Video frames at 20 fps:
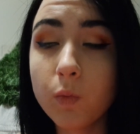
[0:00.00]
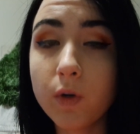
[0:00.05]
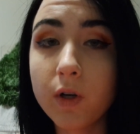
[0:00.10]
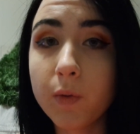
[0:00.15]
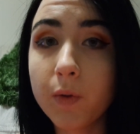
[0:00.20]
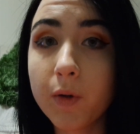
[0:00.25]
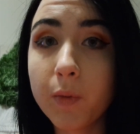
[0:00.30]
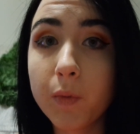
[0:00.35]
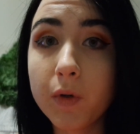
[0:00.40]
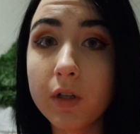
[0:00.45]

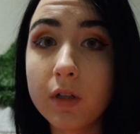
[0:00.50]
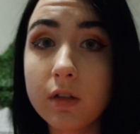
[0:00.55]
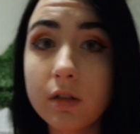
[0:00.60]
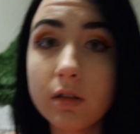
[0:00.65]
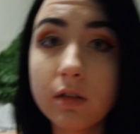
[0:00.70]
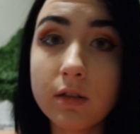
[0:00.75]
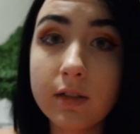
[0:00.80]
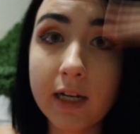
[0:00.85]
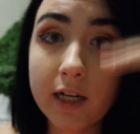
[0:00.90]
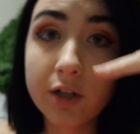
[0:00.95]
where we
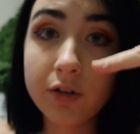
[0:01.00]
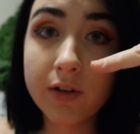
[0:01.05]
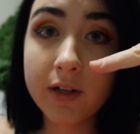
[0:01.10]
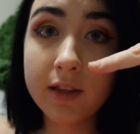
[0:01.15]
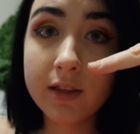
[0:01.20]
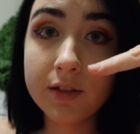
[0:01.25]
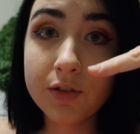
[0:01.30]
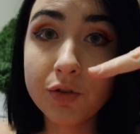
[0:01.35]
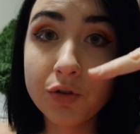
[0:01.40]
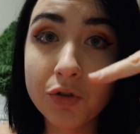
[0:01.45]
will
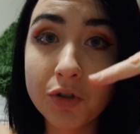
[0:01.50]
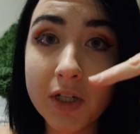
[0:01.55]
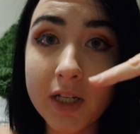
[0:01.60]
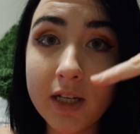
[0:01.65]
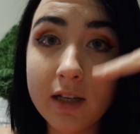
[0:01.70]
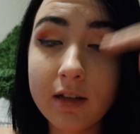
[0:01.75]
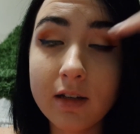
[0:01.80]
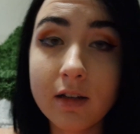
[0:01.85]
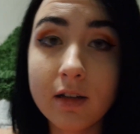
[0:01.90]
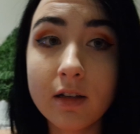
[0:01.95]
decorate this
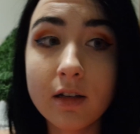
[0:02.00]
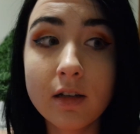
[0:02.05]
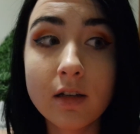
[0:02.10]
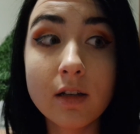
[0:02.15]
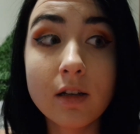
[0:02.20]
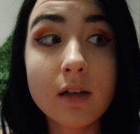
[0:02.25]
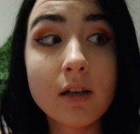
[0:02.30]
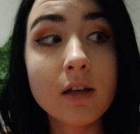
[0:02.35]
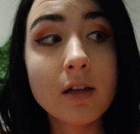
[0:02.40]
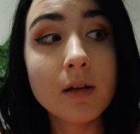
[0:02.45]
tree,
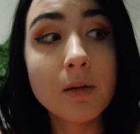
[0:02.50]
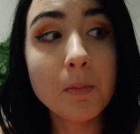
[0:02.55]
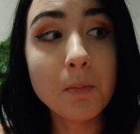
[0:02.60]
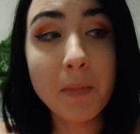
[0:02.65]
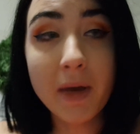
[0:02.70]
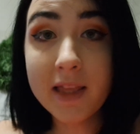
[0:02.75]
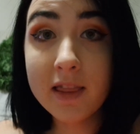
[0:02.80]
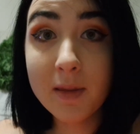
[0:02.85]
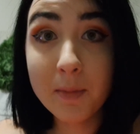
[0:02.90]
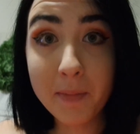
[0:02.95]

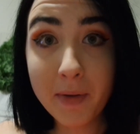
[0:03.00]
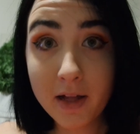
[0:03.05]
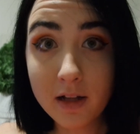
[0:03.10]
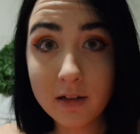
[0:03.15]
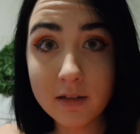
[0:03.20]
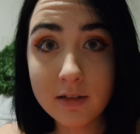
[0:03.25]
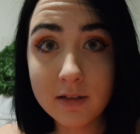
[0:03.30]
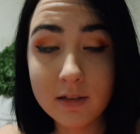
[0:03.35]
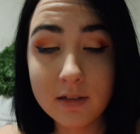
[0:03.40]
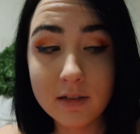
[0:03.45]
make the
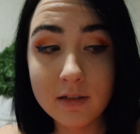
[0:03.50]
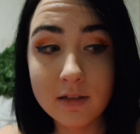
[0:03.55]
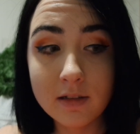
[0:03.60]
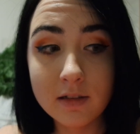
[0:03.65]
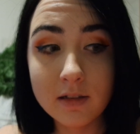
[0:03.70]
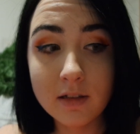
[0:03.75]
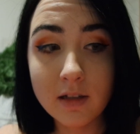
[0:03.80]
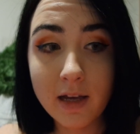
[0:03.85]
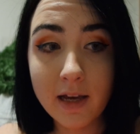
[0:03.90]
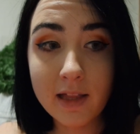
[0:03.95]
belt,
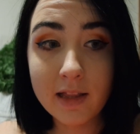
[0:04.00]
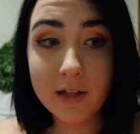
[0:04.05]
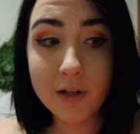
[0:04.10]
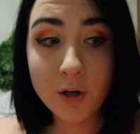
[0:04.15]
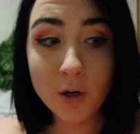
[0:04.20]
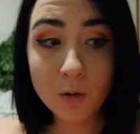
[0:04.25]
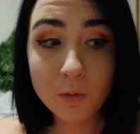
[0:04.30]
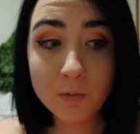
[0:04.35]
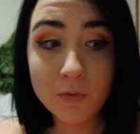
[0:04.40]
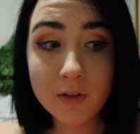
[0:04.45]
and
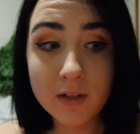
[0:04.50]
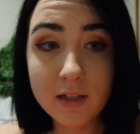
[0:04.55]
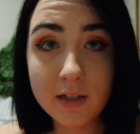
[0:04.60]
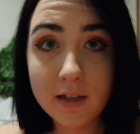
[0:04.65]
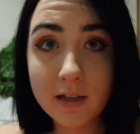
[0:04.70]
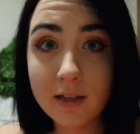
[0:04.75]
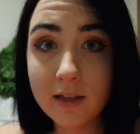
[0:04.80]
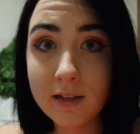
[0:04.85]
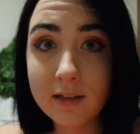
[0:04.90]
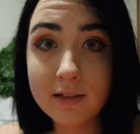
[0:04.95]
then
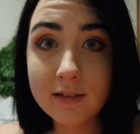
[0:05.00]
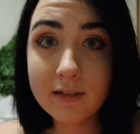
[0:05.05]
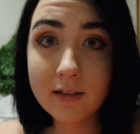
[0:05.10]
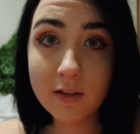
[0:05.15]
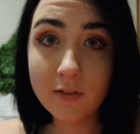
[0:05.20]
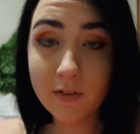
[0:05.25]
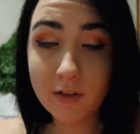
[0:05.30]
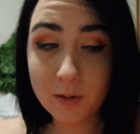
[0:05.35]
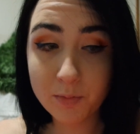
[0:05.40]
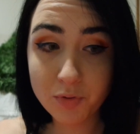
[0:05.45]
hopefully get to
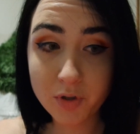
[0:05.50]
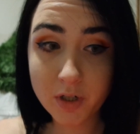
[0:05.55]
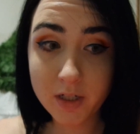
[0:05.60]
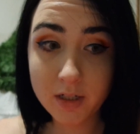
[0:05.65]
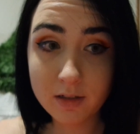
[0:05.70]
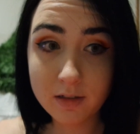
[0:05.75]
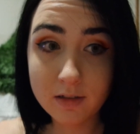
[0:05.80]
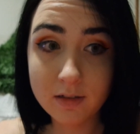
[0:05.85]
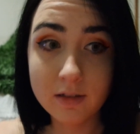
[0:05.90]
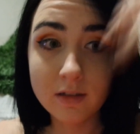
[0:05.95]
see the final
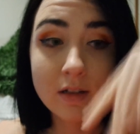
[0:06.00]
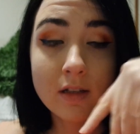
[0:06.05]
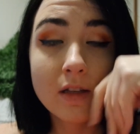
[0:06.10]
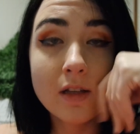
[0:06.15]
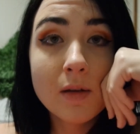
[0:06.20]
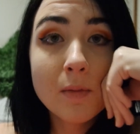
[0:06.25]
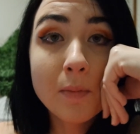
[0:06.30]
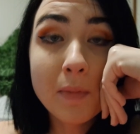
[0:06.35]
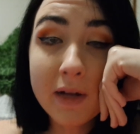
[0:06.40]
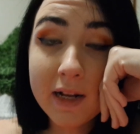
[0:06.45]
product.
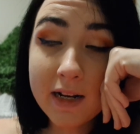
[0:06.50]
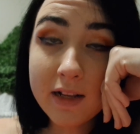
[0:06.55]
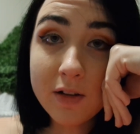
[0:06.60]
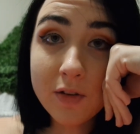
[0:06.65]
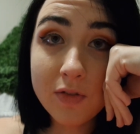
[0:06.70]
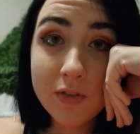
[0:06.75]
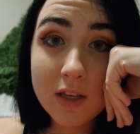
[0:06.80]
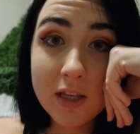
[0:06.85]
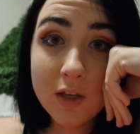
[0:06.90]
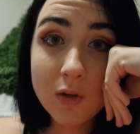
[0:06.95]
But I
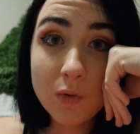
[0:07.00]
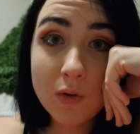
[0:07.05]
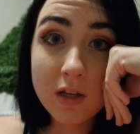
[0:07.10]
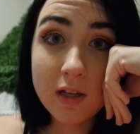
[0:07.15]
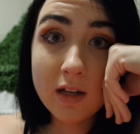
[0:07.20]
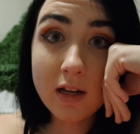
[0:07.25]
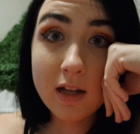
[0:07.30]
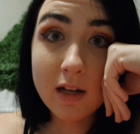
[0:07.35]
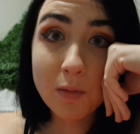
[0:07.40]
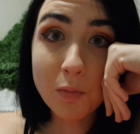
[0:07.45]
don't think you
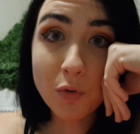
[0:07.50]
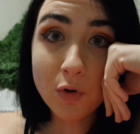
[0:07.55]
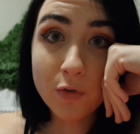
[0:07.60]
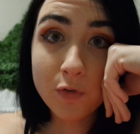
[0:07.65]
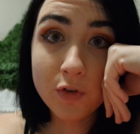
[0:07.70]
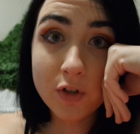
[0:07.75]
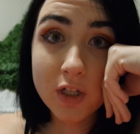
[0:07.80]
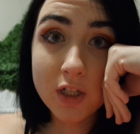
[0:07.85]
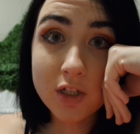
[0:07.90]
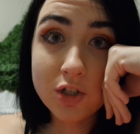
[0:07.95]
need any more
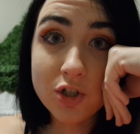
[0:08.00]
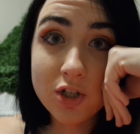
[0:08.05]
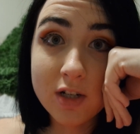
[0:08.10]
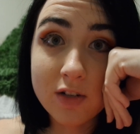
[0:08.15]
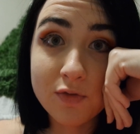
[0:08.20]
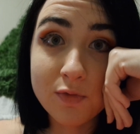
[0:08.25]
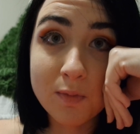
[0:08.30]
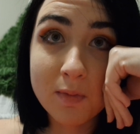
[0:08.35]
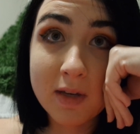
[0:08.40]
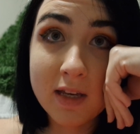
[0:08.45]
footage
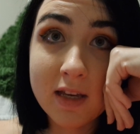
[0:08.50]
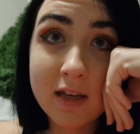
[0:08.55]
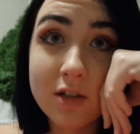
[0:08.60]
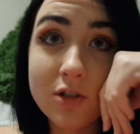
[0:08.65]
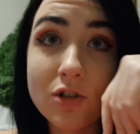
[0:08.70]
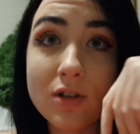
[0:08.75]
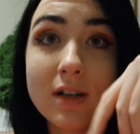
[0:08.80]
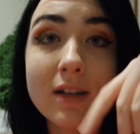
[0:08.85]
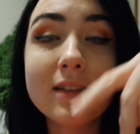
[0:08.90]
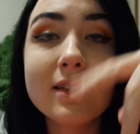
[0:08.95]
of
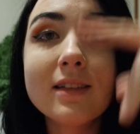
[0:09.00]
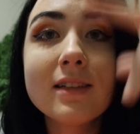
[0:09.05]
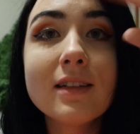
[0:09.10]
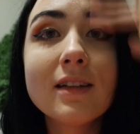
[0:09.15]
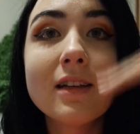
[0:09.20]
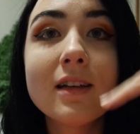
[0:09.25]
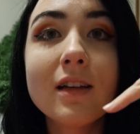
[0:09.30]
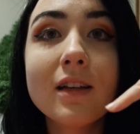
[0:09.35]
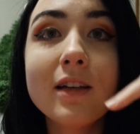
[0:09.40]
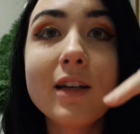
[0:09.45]
me
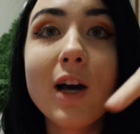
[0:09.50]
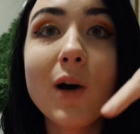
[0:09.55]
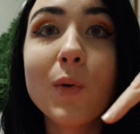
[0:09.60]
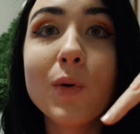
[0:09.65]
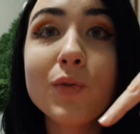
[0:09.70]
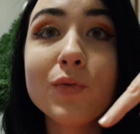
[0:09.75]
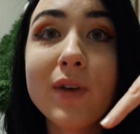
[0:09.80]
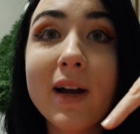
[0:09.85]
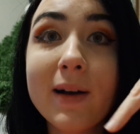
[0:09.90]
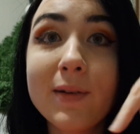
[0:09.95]
just
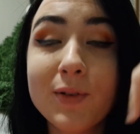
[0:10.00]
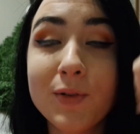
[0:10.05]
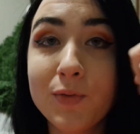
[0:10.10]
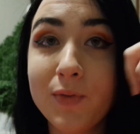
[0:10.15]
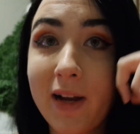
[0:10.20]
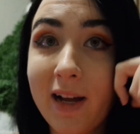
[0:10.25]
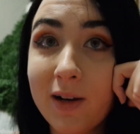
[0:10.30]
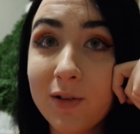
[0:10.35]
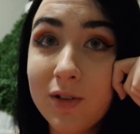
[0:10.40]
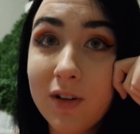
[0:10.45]
going round
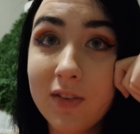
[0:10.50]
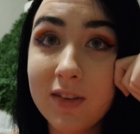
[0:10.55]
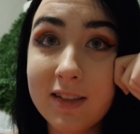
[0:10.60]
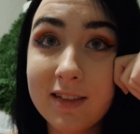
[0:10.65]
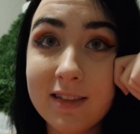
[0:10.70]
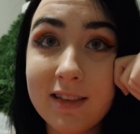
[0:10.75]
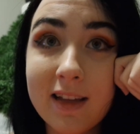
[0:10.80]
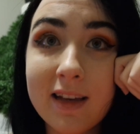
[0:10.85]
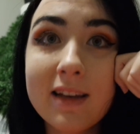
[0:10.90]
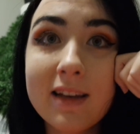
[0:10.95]
and round on this